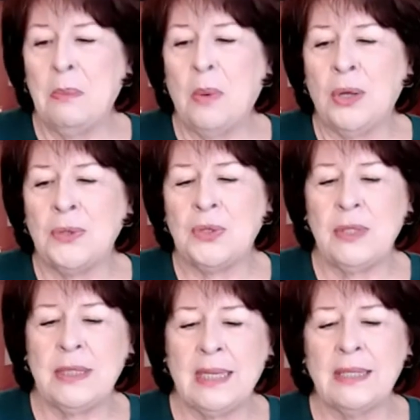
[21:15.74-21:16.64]
Also
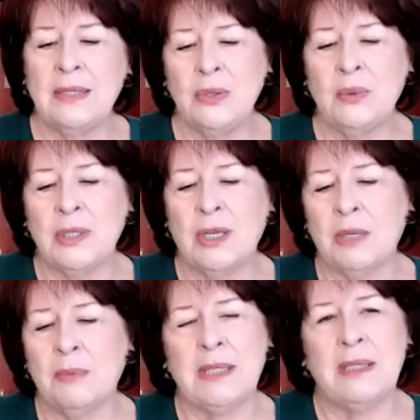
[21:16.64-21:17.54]
this has to do, and we'll talk
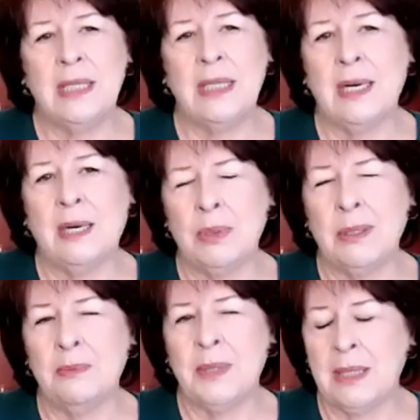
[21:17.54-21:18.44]
about the teacup a
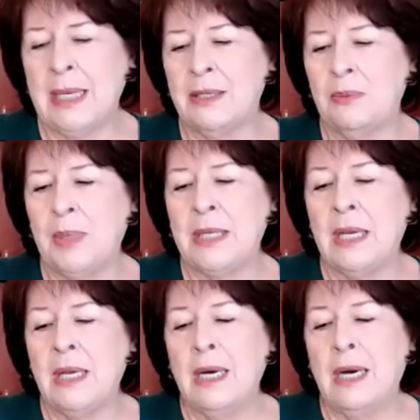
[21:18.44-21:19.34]
little bit later, but
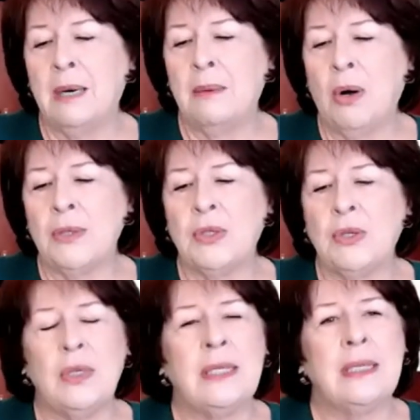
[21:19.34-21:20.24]
also
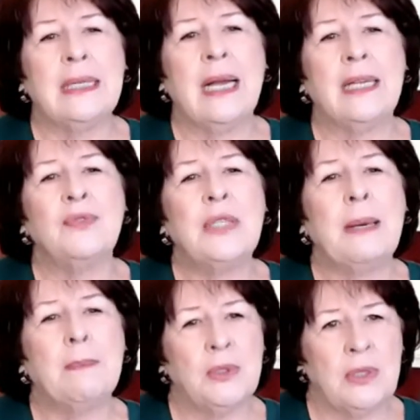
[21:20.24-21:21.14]
it kind of
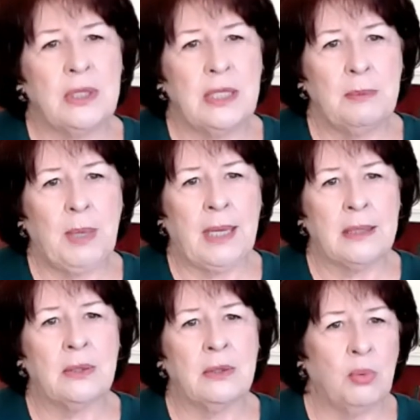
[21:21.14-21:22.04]
tempers the teapot.
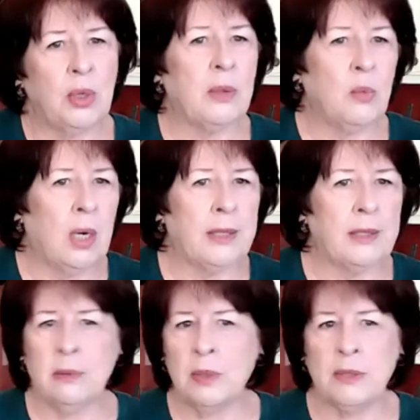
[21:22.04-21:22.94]
So the boiling
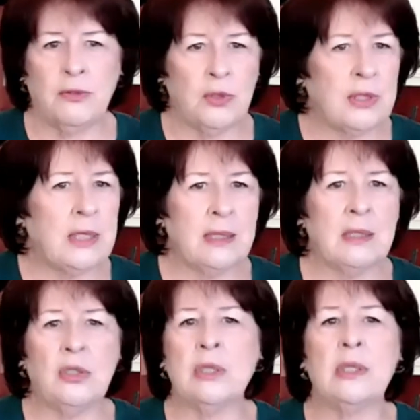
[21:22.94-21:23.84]
water, when you first hit, this
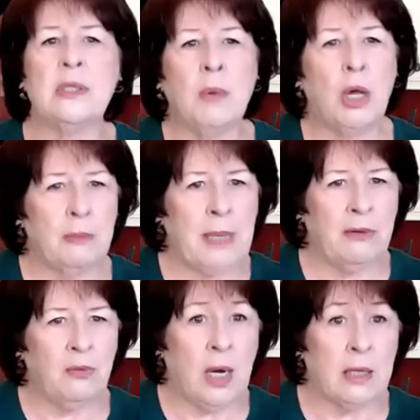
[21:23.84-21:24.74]
is just a small amount
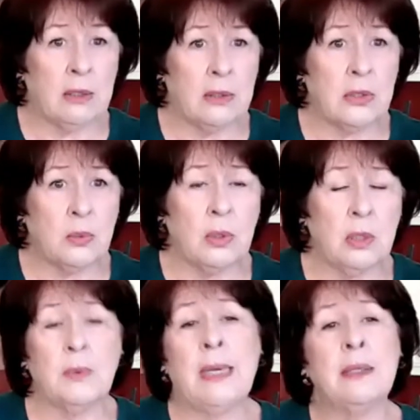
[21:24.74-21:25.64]
of water to swirl
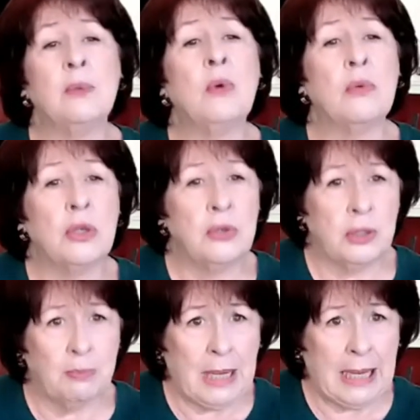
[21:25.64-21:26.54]
around. It won't hurt
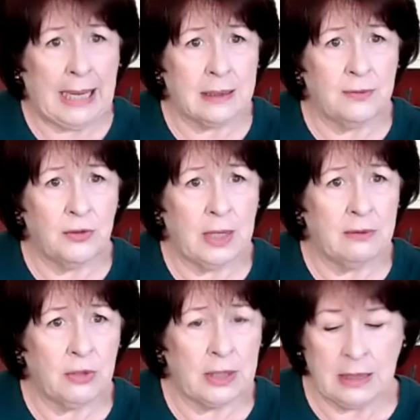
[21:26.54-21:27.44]
the pot if you had a
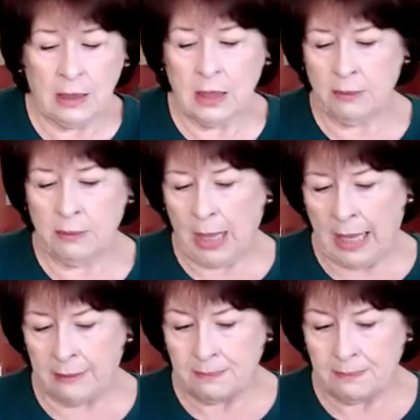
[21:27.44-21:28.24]
very delicate pot.